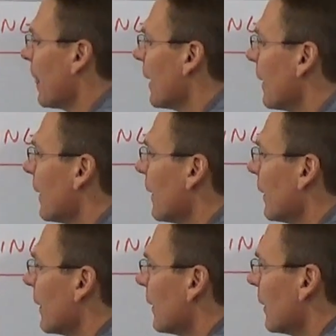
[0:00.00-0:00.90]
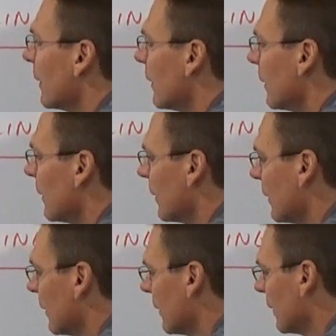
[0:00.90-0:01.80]

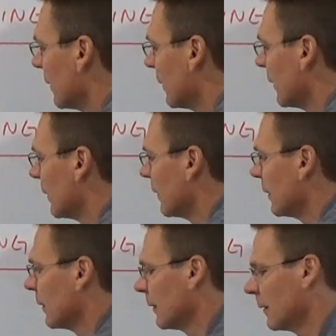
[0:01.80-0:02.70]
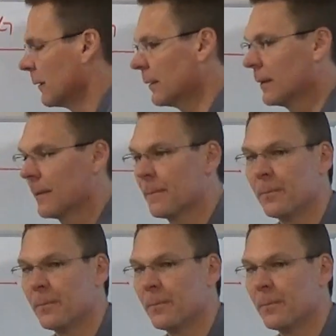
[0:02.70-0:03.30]
No one is speaking in this clip.